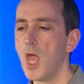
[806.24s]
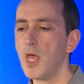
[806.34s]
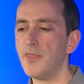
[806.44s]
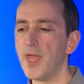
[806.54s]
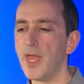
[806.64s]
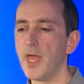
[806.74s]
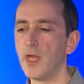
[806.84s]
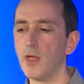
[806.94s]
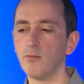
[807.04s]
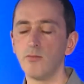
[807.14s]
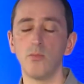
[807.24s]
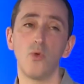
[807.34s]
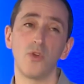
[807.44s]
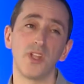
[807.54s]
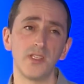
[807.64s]
They're
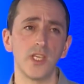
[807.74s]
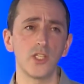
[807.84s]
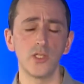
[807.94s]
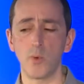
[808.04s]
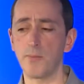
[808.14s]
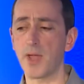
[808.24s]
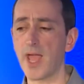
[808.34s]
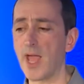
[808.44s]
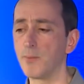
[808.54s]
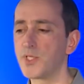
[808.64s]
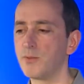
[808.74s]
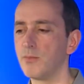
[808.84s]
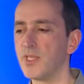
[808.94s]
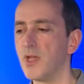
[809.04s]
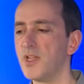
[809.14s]
organizations where
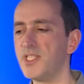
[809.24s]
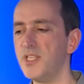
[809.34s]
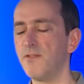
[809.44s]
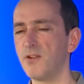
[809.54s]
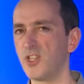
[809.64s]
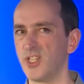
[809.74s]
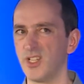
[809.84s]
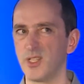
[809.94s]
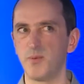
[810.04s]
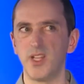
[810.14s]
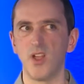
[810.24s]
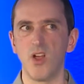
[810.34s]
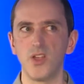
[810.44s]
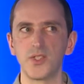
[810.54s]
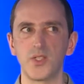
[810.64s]
perhaps the IT function has been
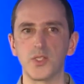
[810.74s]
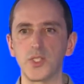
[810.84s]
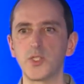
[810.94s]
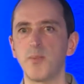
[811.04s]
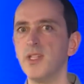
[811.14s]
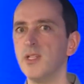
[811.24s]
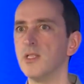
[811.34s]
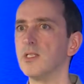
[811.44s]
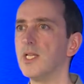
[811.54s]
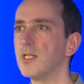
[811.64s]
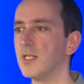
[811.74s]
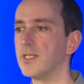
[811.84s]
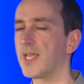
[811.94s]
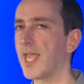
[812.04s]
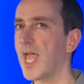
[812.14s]
asked to spend as little as
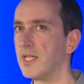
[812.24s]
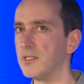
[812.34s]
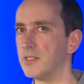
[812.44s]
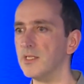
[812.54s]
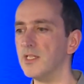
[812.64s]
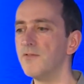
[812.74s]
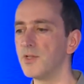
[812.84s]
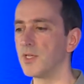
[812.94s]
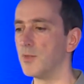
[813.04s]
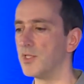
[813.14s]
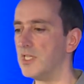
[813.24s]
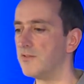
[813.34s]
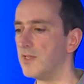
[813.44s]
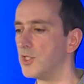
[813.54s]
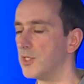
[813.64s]
it can to deliver some of these
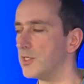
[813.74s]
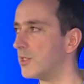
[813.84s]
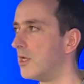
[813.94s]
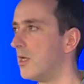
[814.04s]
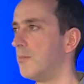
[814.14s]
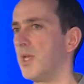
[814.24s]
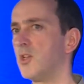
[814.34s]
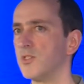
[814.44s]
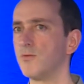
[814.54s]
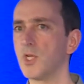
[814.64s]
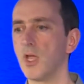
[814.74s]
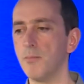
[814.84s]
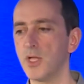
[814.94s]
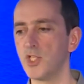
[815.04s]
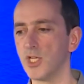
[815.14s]
features because of tight
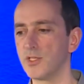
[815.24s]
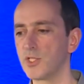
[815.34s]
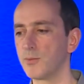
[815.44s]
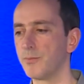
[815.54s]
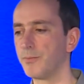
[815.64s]
budgets.